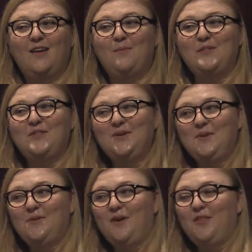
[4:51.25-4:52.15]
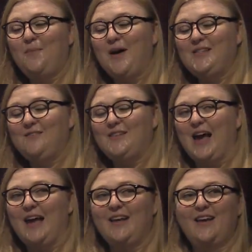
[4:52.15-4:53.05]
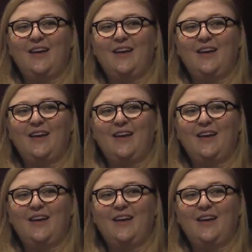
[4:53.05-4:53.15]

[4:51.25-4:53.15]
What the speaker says: But two, on the positive side,